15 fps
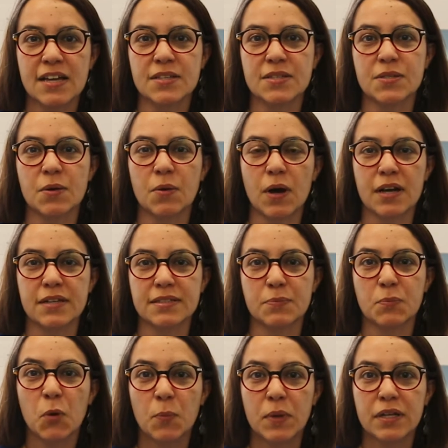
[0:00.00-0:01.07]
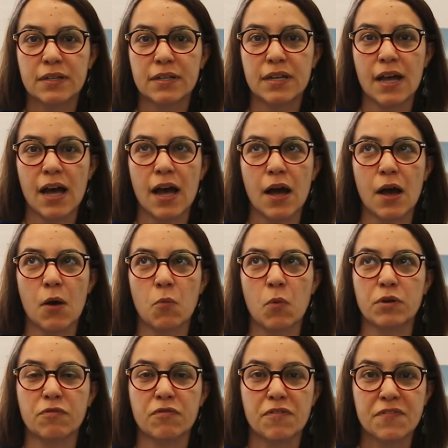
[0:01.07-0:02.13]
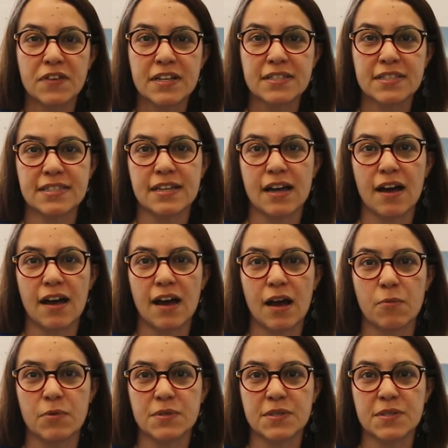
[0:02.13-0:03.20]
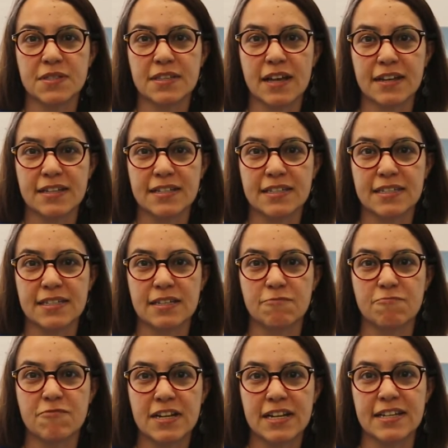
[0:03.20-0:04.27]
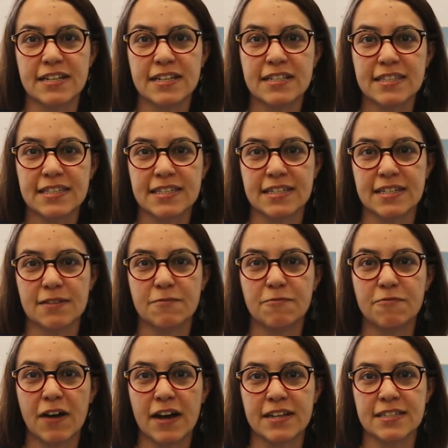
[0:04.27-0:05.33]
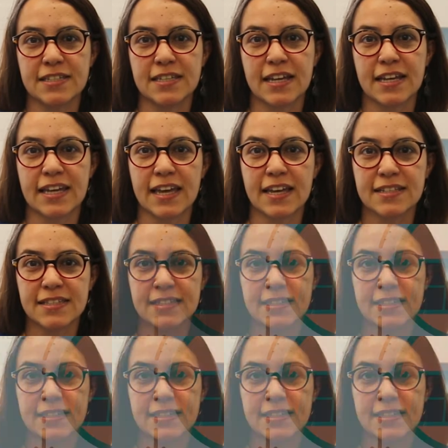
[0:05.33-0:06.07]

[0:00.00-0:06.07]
So at the moment, one of the things that our society really needs to fight against